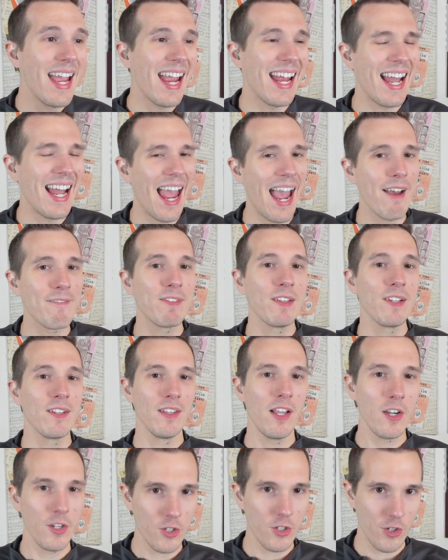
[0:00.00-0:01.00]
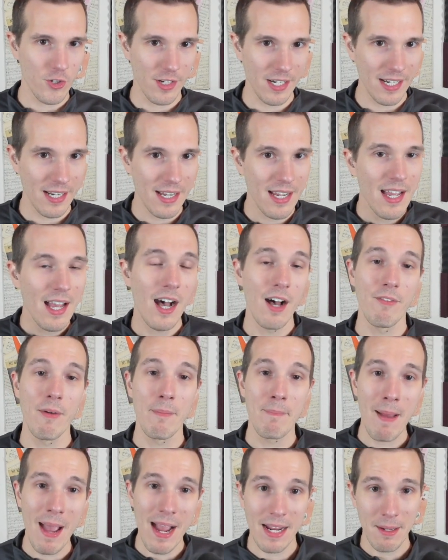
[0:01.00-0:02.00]
and have the luxury of
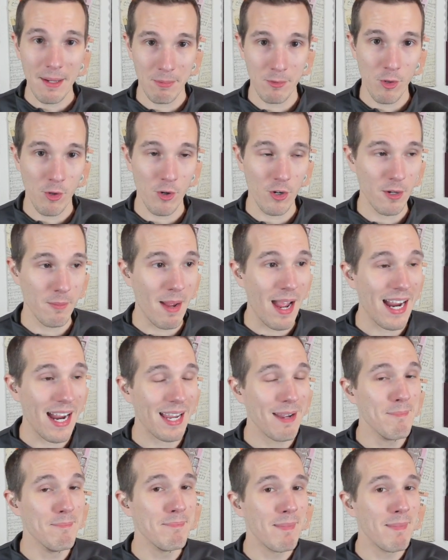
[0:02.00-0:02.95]
a backup quarterback